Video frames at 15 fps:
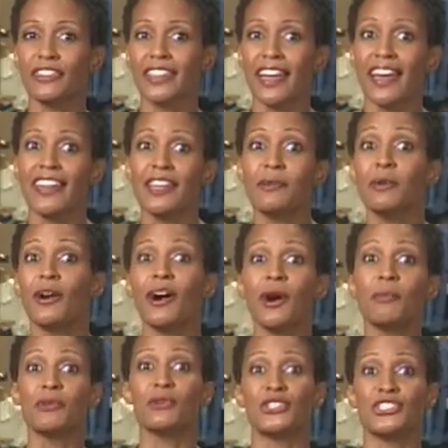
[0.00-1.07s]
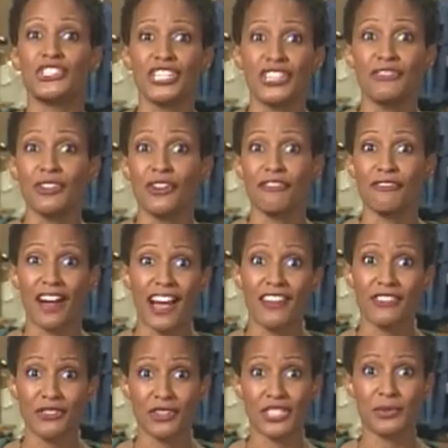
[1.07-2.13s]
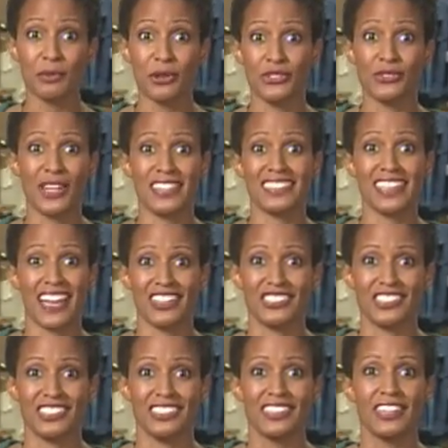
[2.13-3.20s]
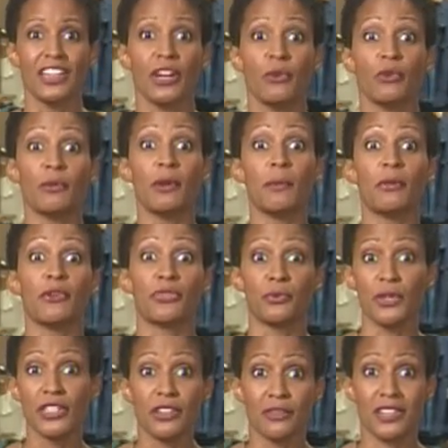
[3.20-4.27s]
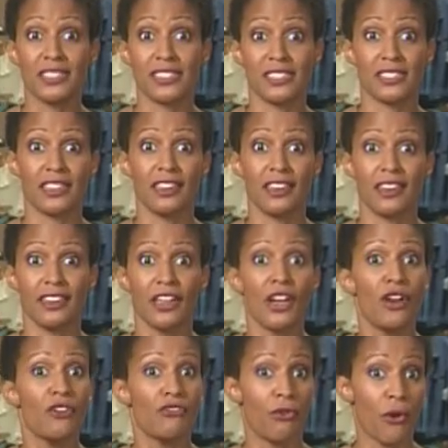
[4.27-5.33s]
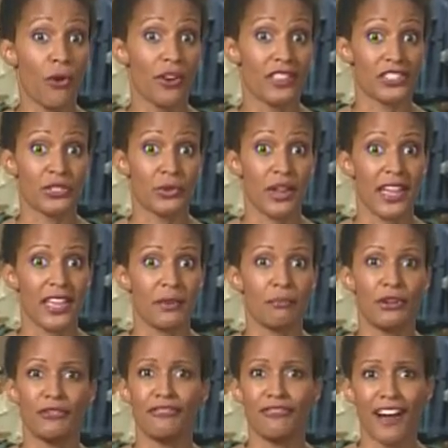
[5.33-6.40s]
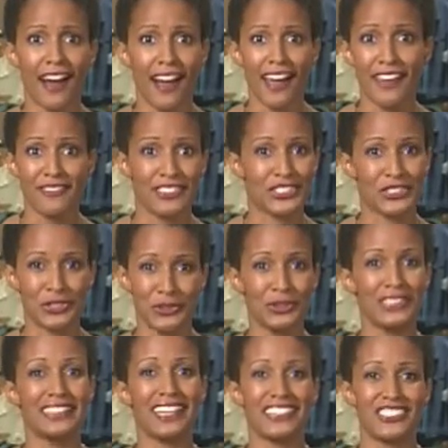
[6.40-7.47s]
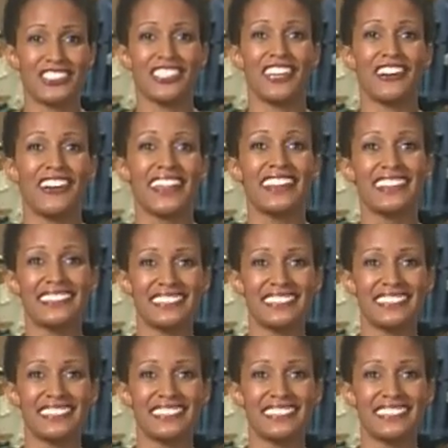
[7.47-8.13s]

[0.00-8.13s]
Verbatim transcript: forget, it will help you achieve your five units per transaction. Remember, three units is good, four is great, but five is truly legendary.